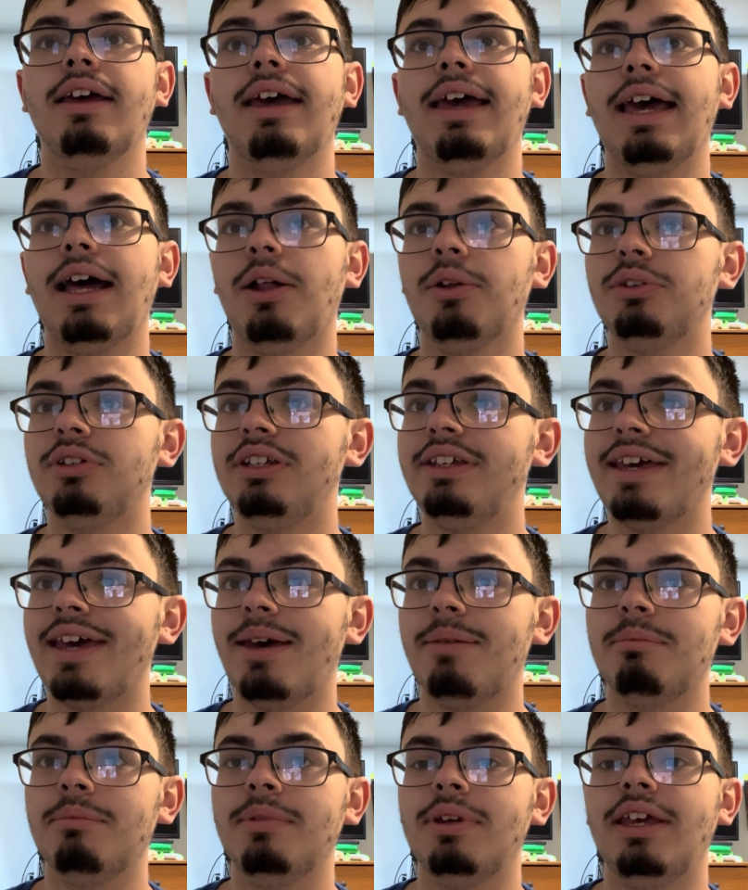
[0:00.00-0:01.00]

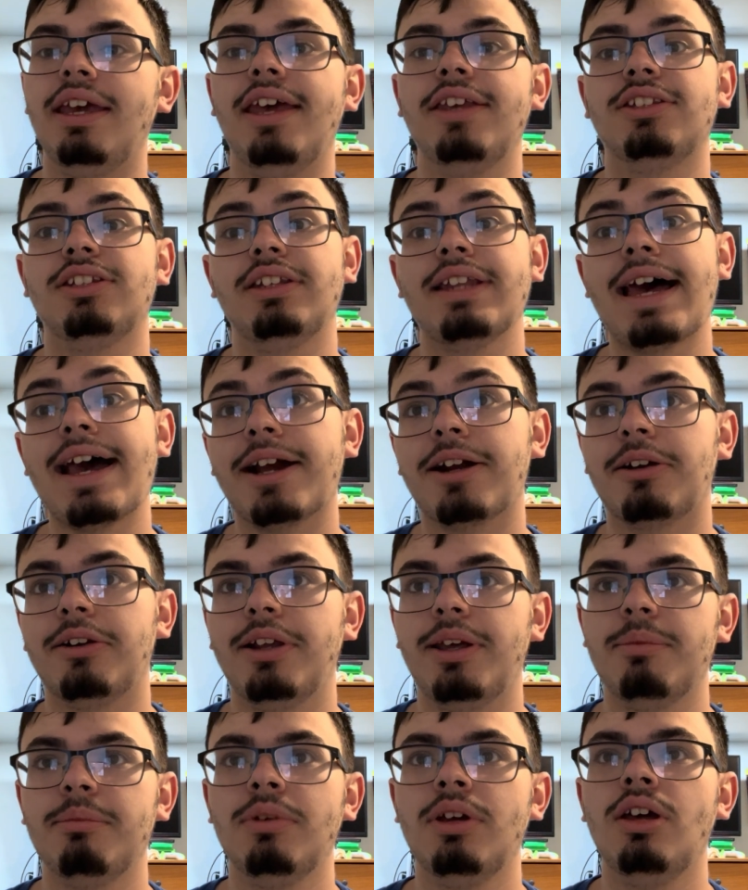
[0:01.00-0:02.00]
LTM is an
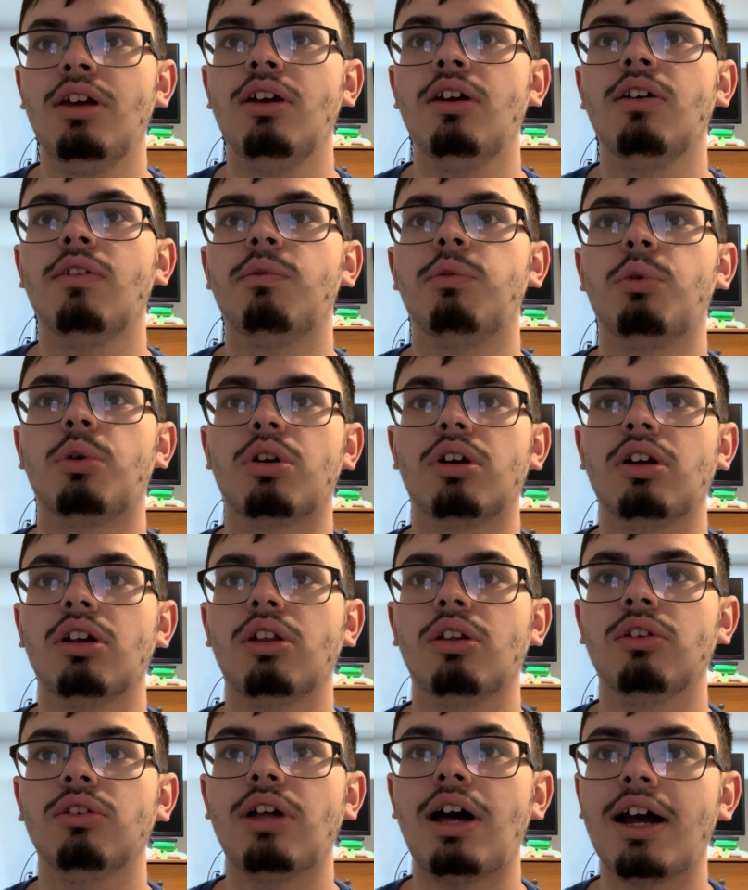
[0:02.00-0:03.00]
acronym for
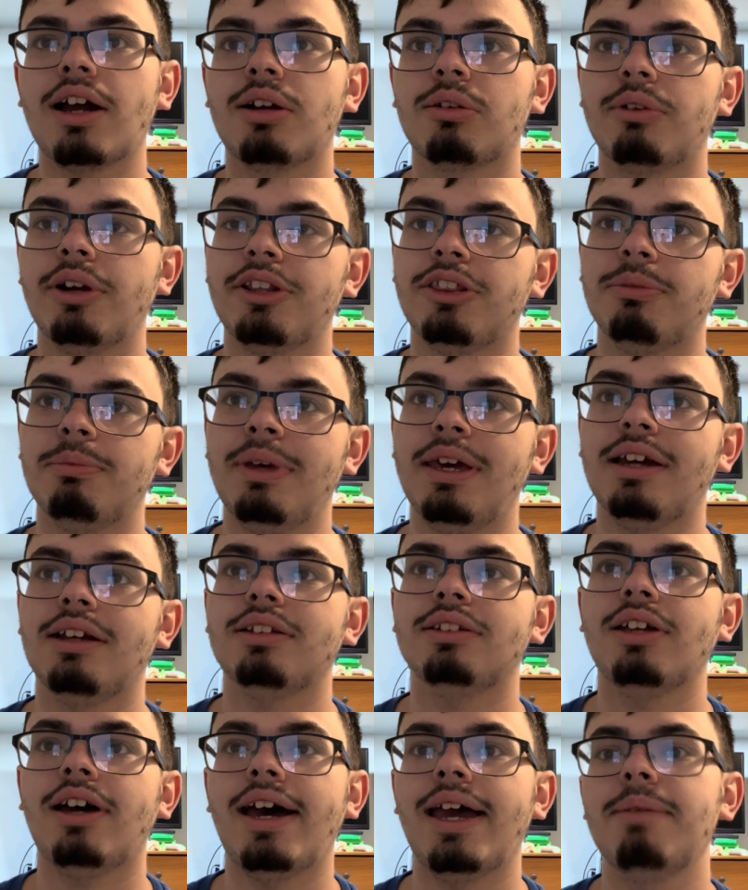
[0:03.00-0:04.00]
Logarithmic
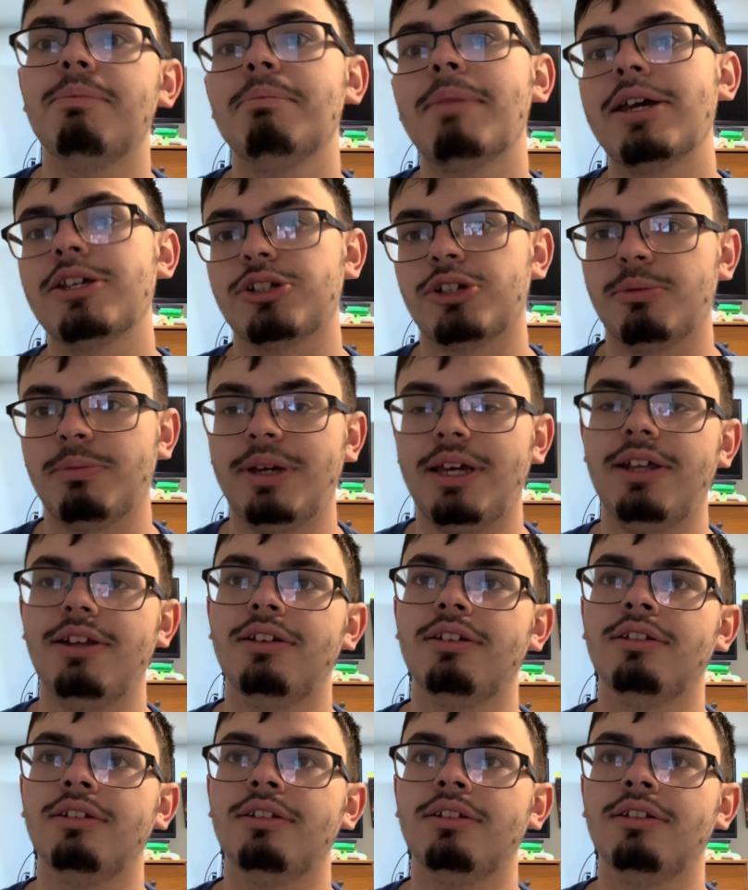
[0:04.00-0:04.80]
Time Measurement.